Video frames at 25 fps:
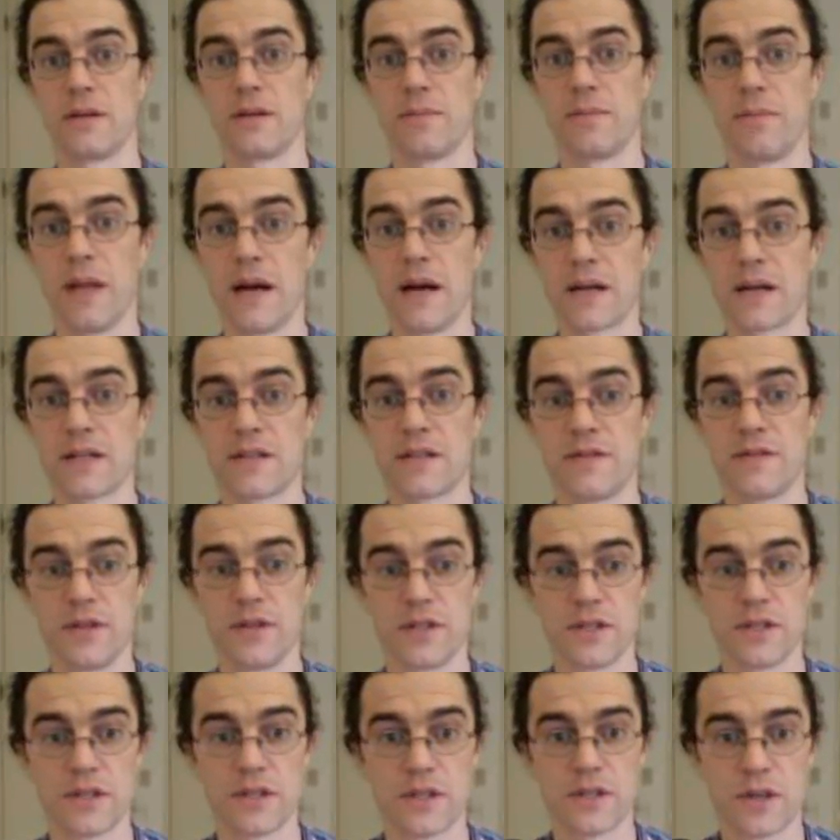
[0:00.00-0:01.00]
blocks
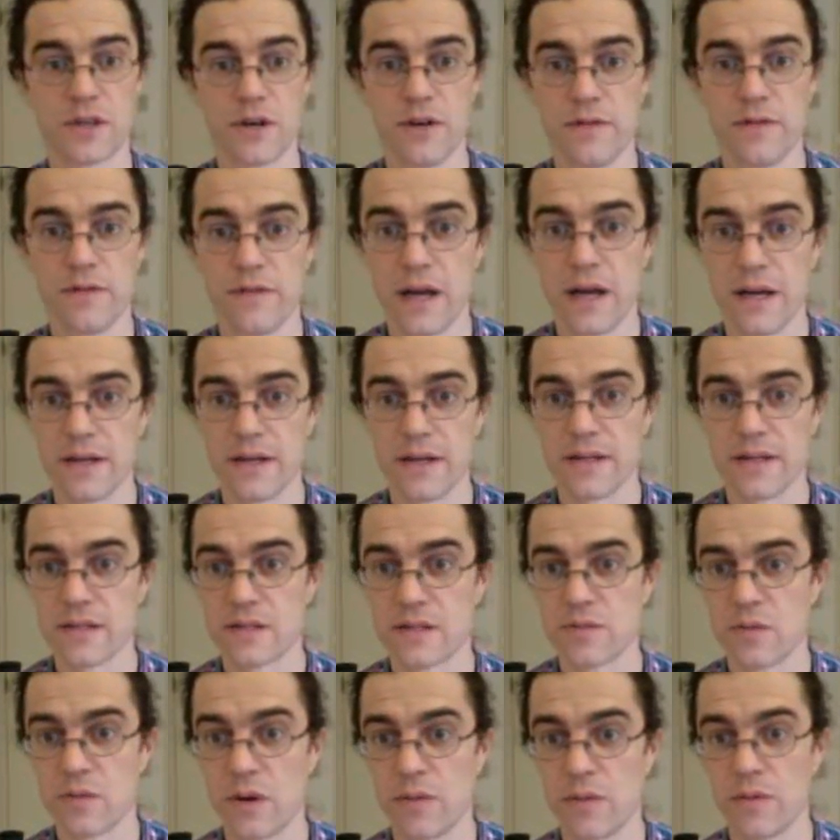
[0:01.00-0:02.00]
versus curved line. And this
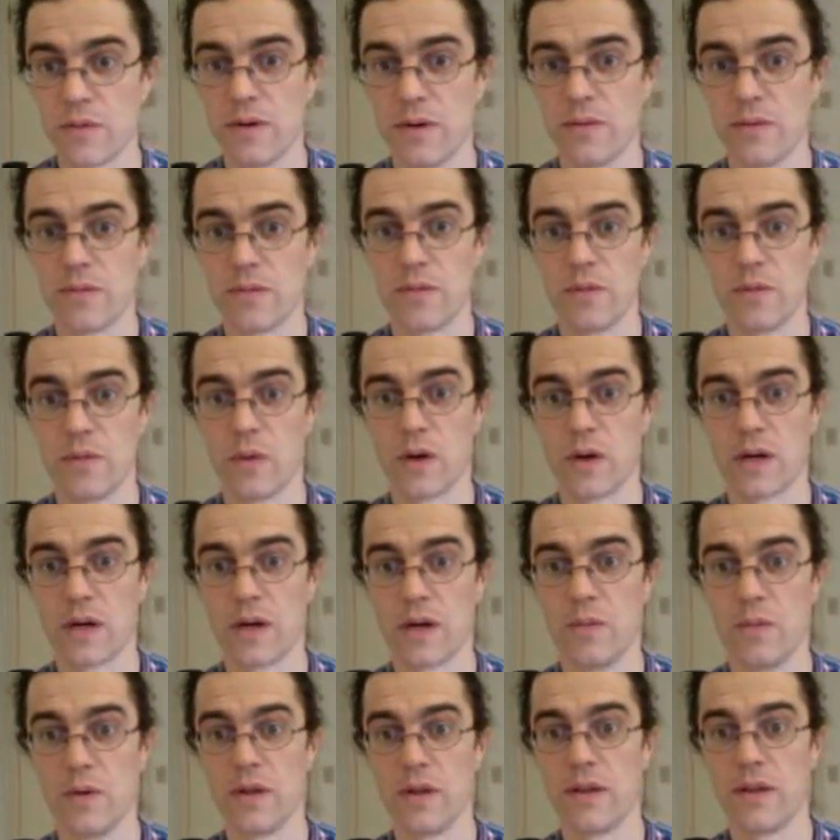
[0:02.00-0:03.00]
is what we're
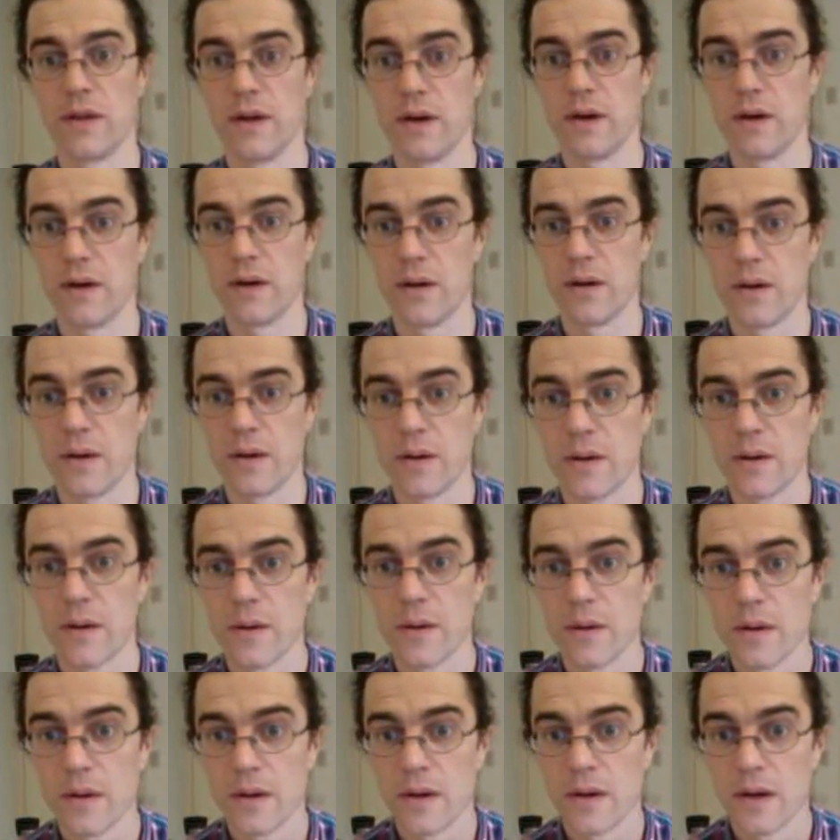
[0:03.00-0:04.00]
working with here.
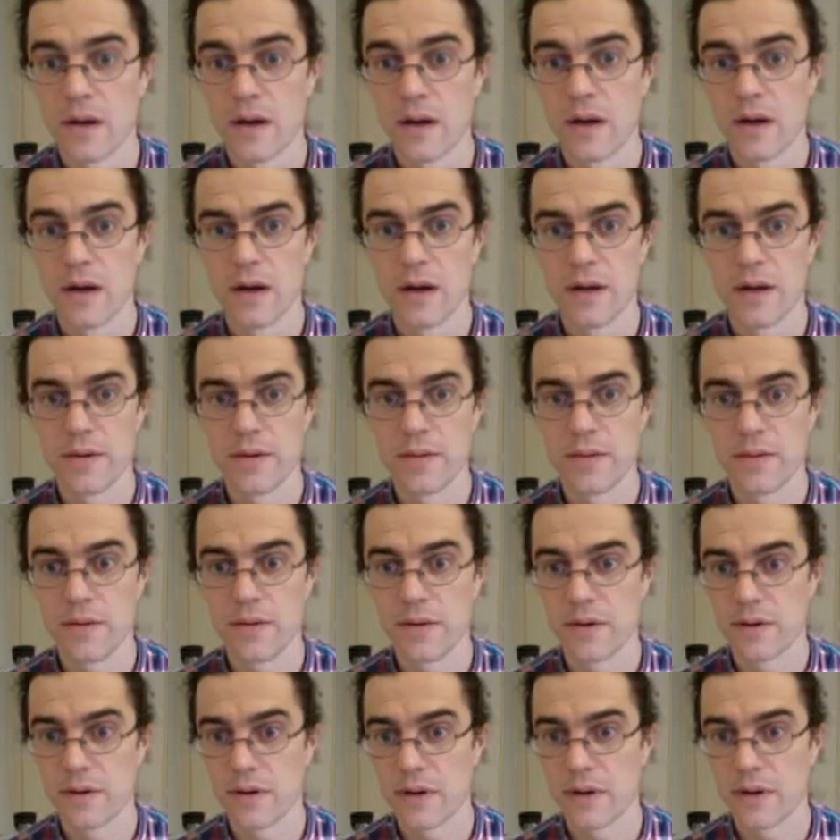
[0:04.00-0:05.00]
I don't
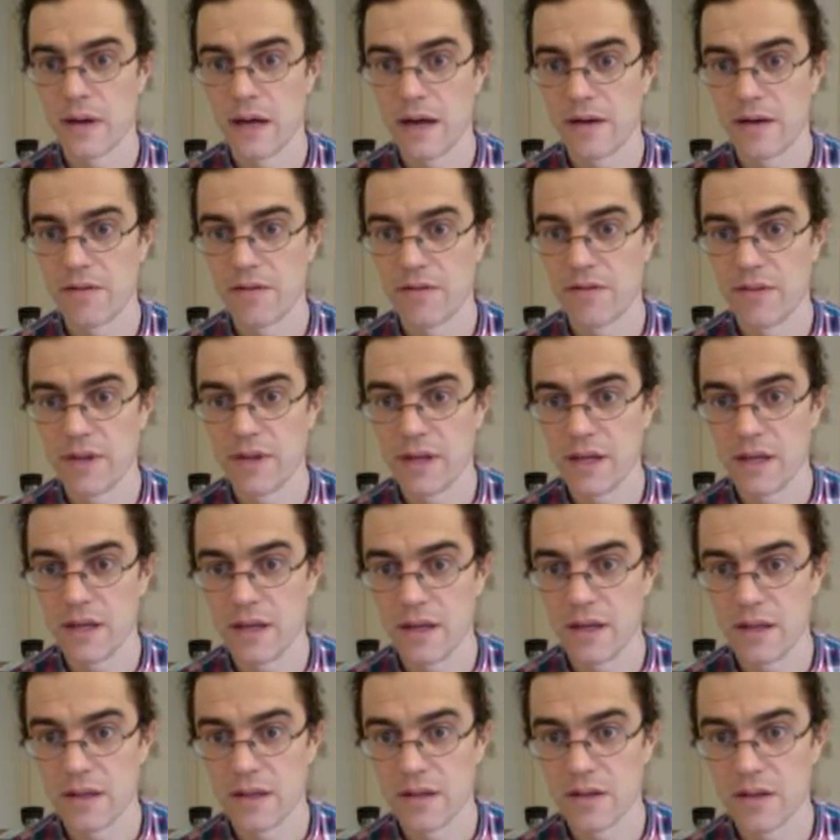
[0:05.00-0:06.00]
have the
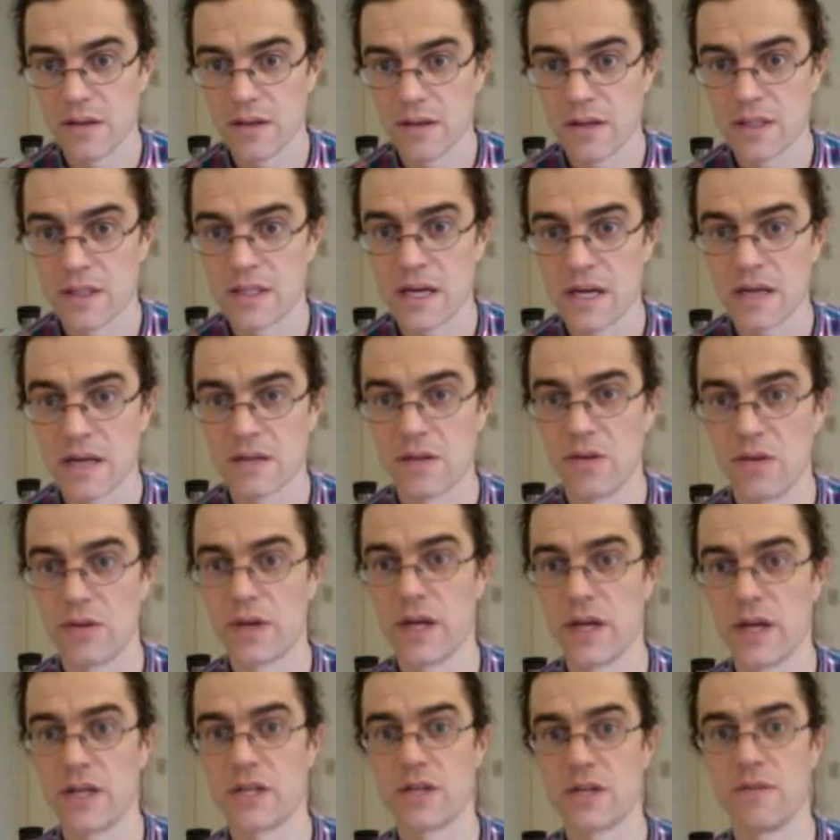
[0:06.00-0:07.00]
exact
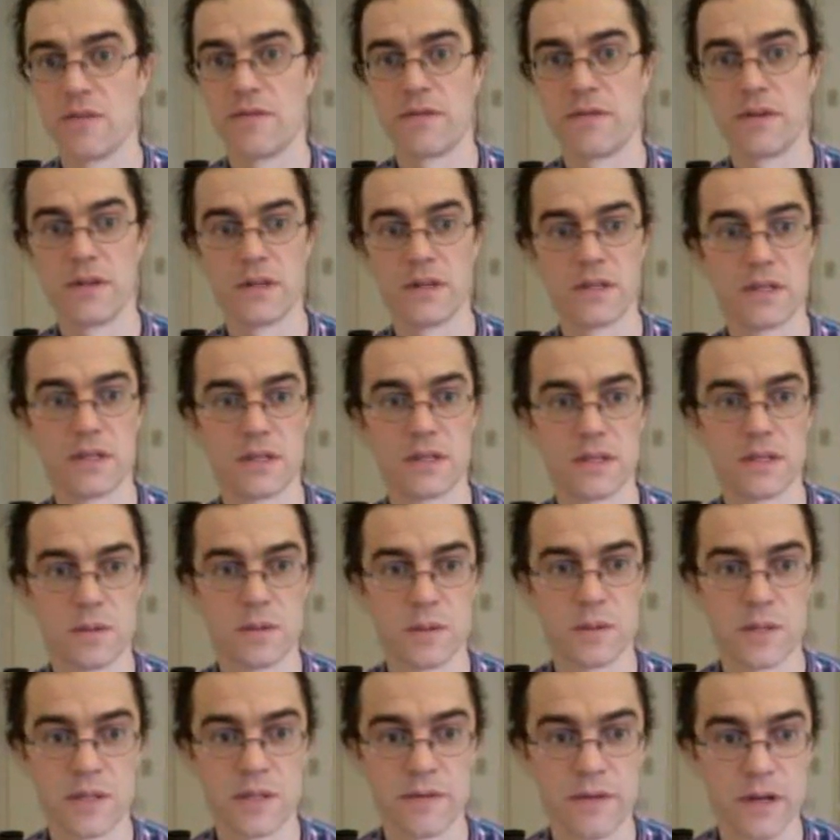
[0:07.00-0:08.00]
location for this
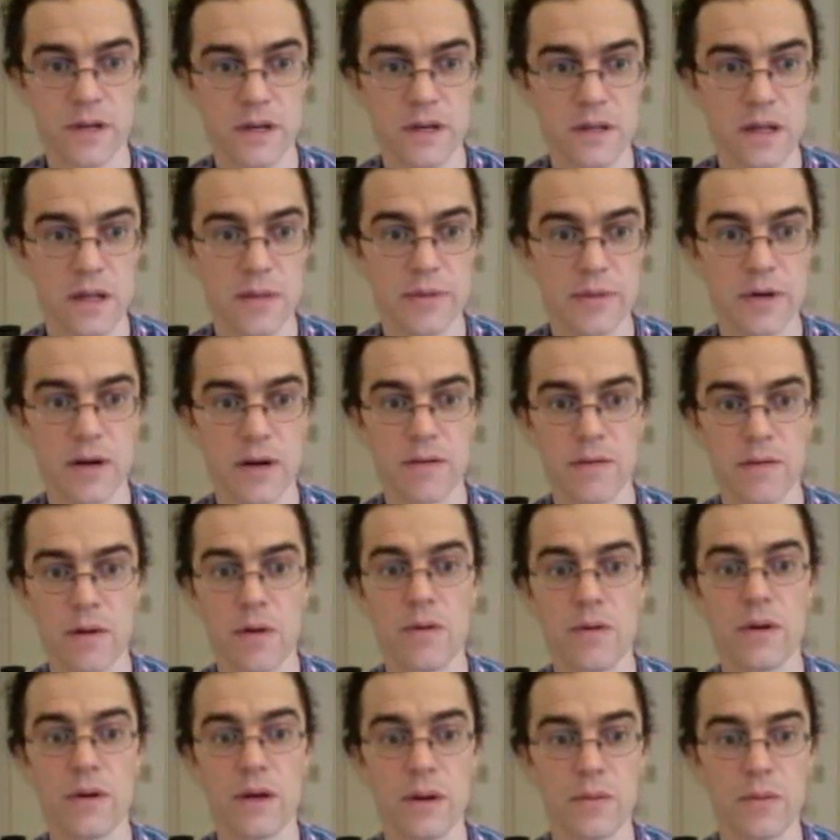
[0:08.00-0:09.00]
specific climograph.
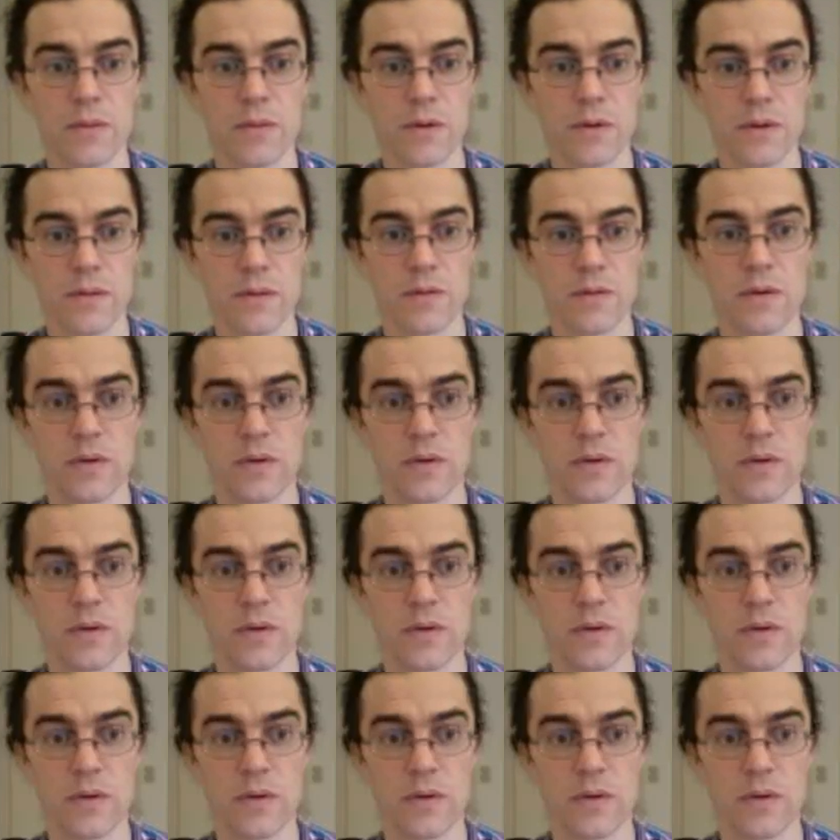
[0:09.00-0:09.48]
Oh yeah, we're